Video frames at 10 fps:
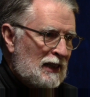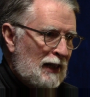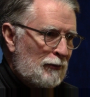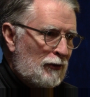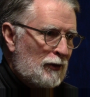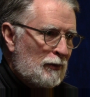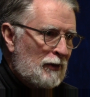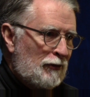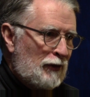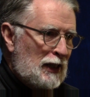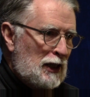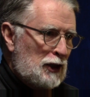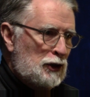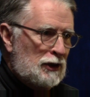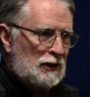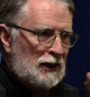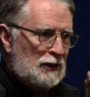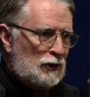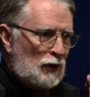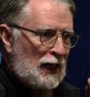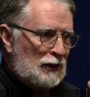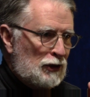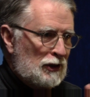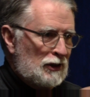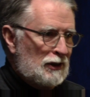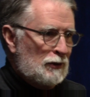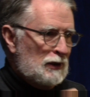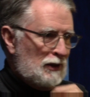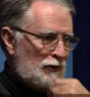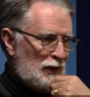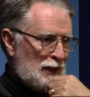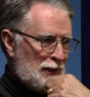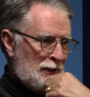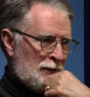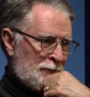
came from Finnish extraction. She was a Finn.